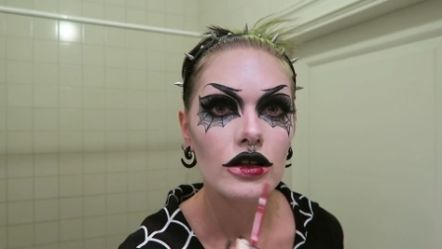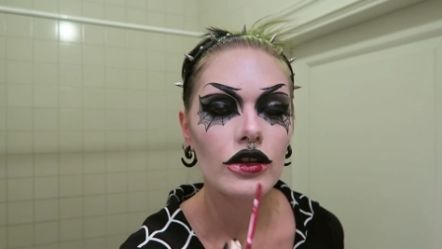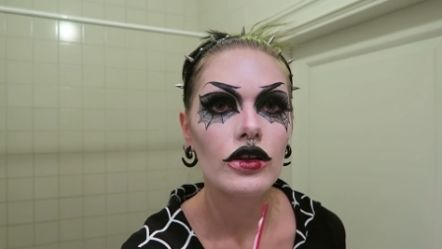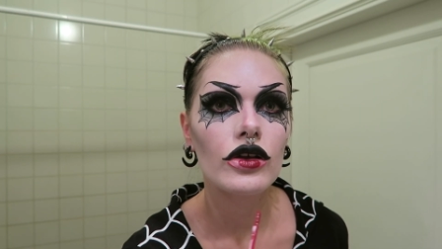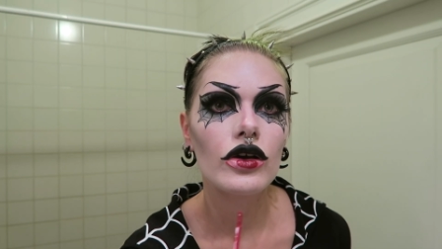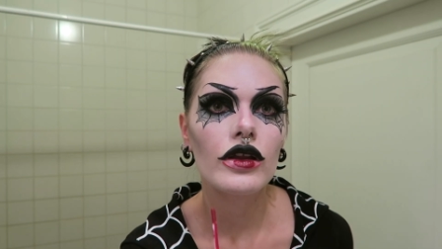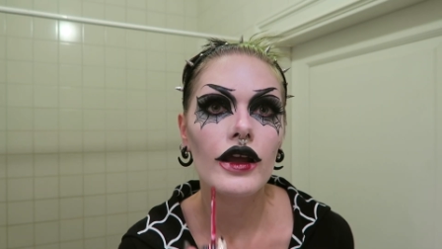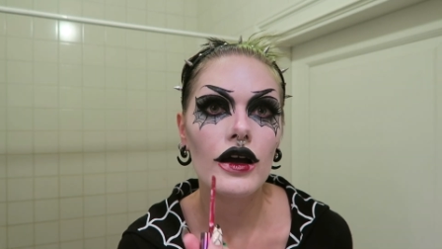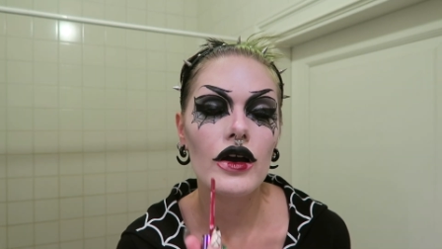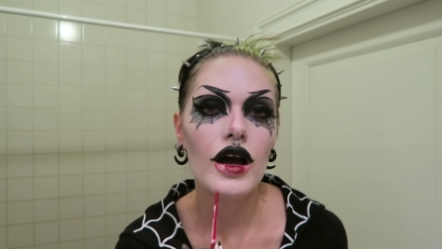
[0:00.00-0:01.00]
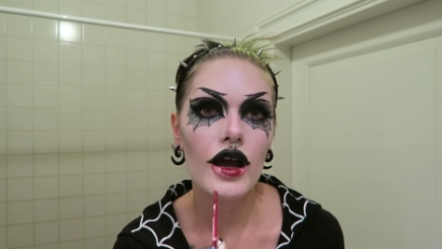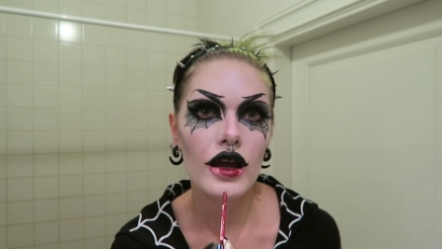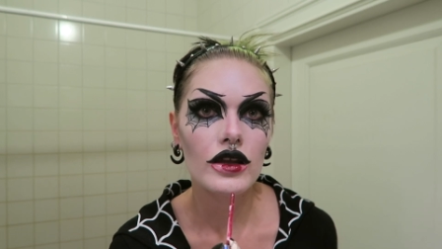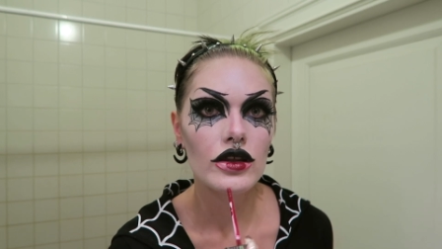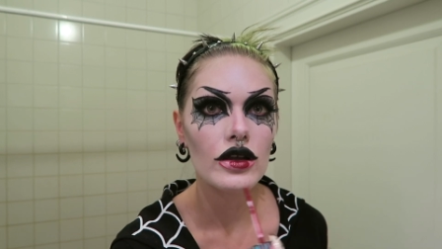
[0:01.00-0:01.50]
So now
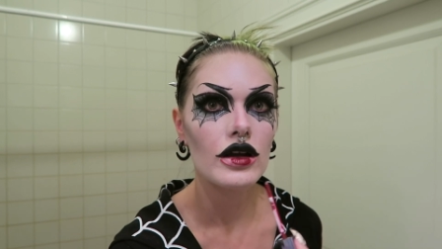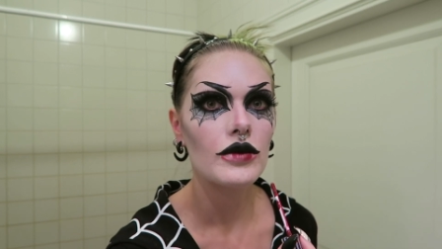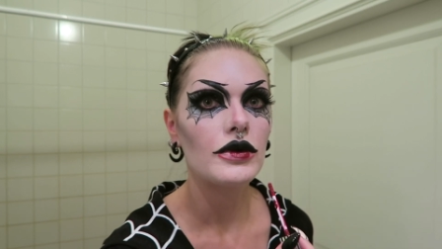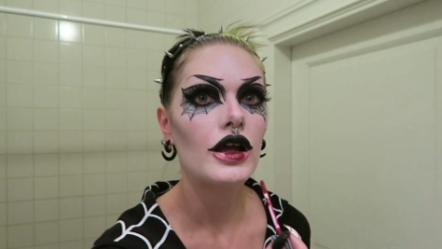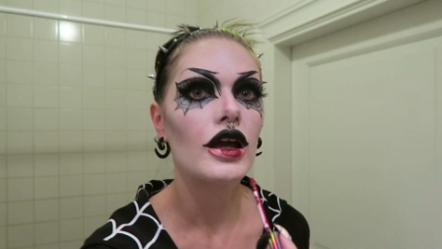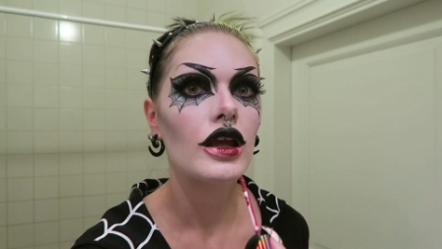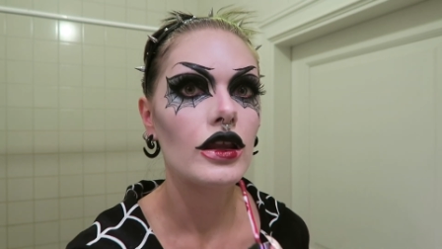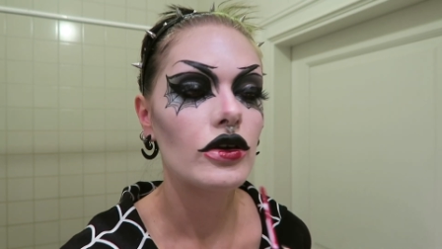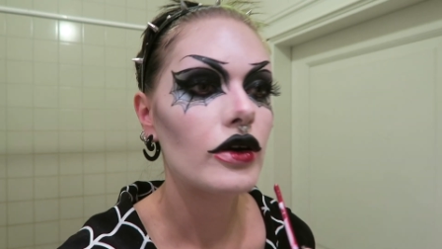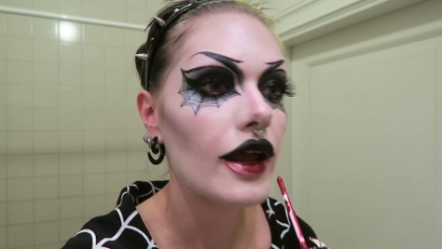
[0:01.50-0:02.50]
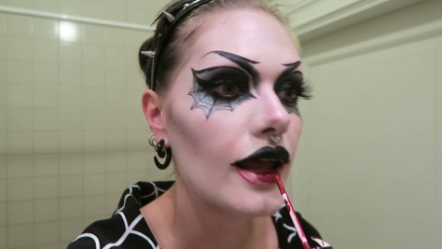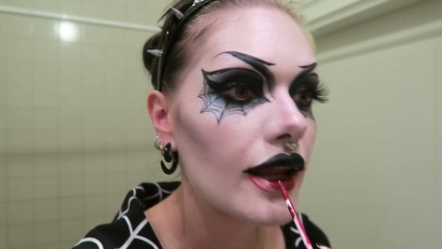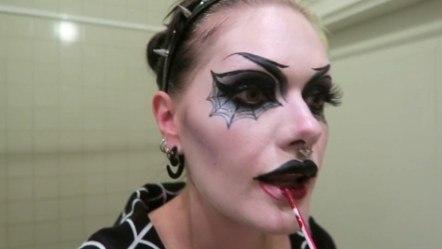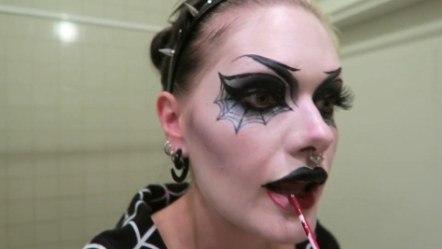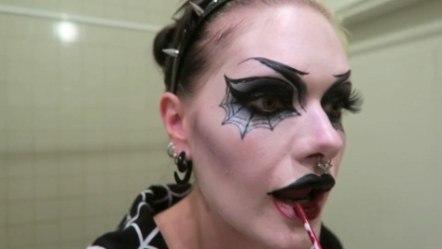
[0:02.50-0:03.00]
I start applying the
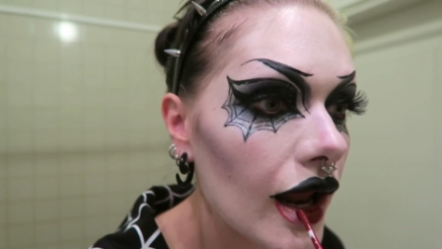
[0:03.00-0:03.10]
red.